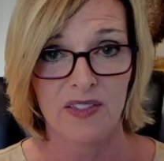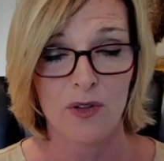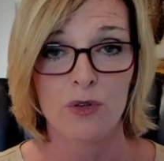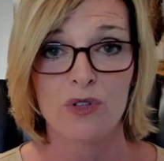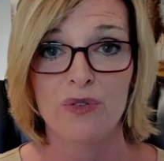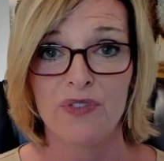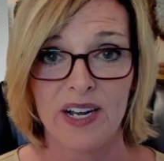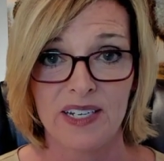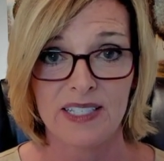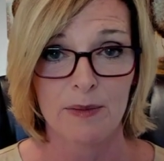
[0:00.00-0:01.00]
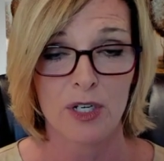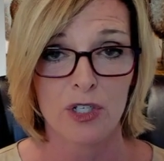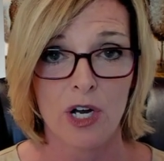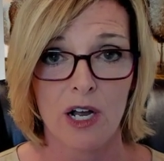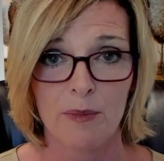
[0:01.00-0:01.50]
And those are the findings I'm going to
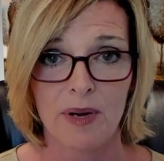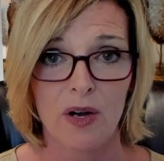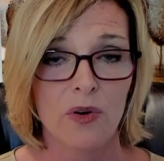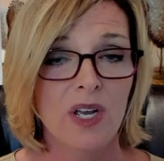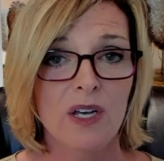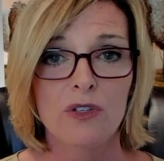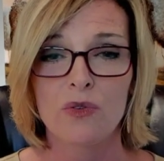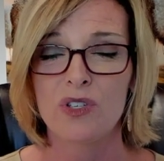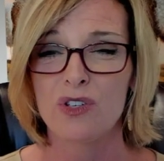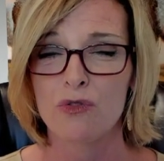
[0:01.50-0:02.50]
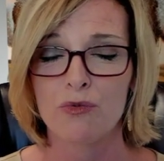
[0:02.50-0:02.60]
talk about. So, this is